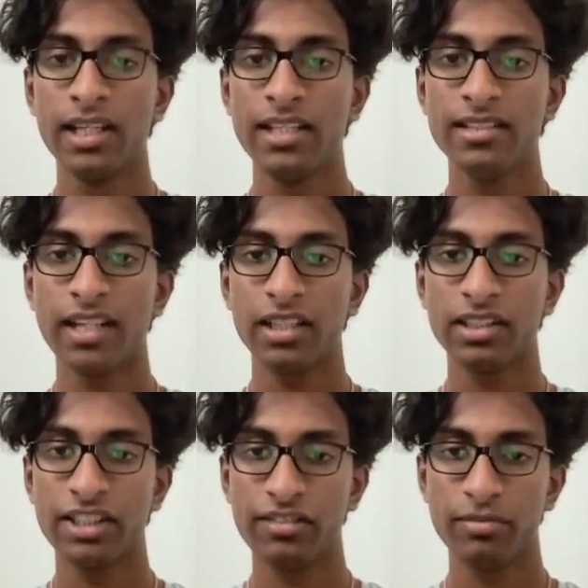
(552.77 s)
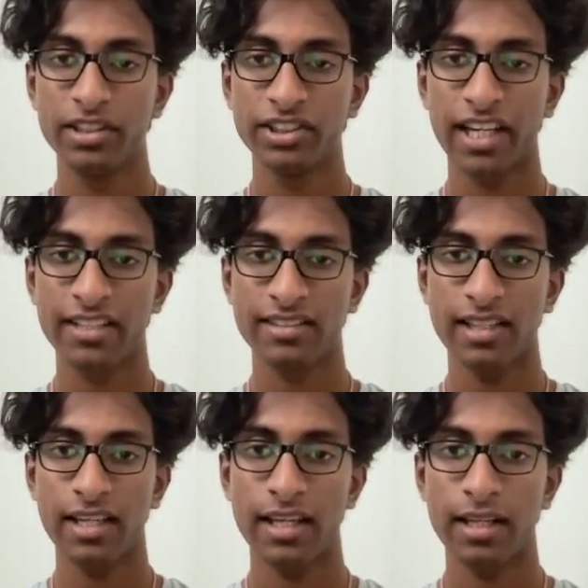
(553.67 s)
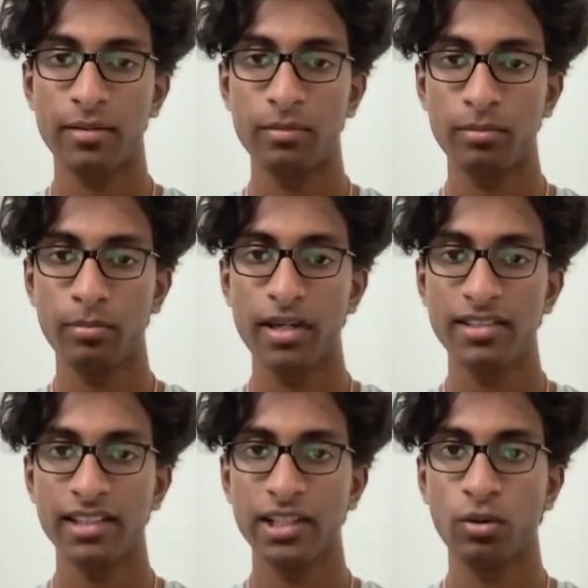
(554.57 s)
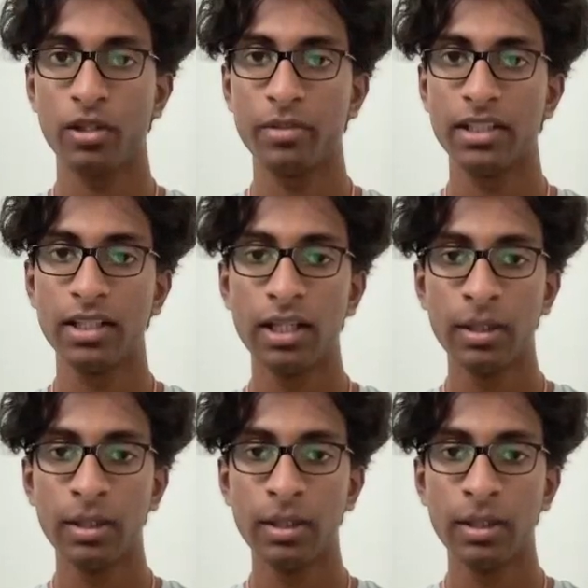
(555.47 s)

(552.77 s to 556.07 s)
He's trying to give me checks and basically annoy me,